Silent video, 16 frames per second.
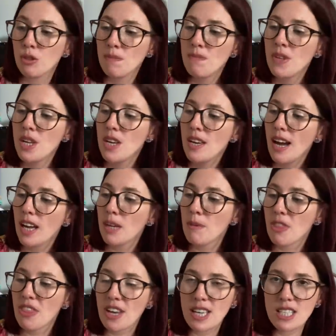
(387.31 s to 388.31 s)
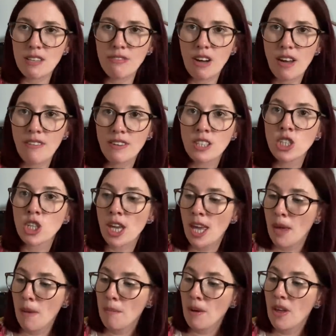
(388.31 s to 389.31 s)
And I'm a 35-inch
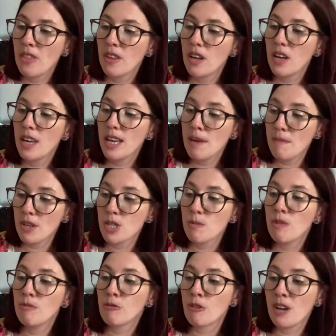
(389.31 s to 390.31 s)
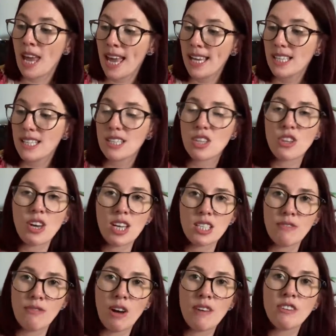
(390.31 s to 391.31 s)
hip and the hip measurement for an 8 is a
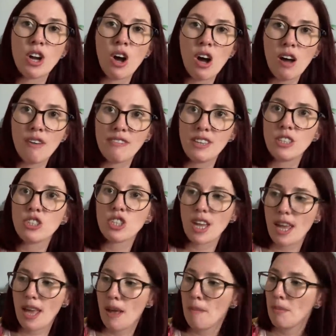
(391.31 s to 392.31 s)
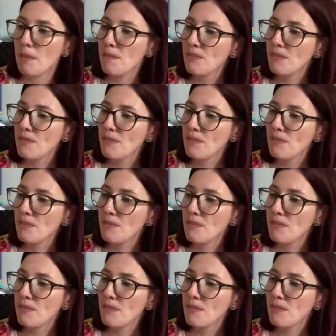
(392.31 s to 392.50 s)
35.5-inch hip.